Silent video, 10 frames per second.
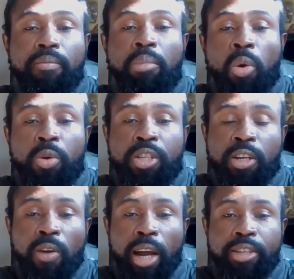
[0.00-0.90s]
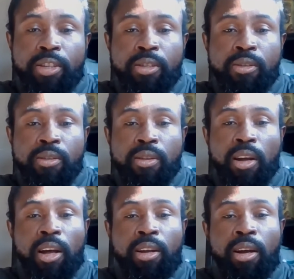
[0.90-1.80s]
music rights
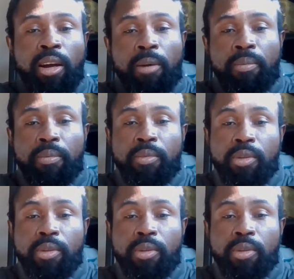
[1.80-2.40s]
and um,